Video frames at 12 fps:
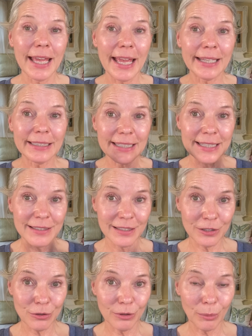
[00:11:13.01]
and easy
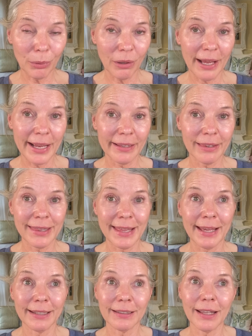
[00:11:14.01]
to apply
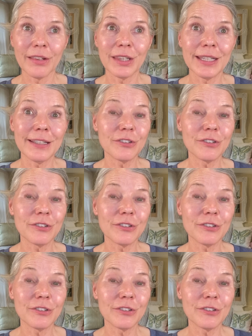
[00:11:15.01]
than the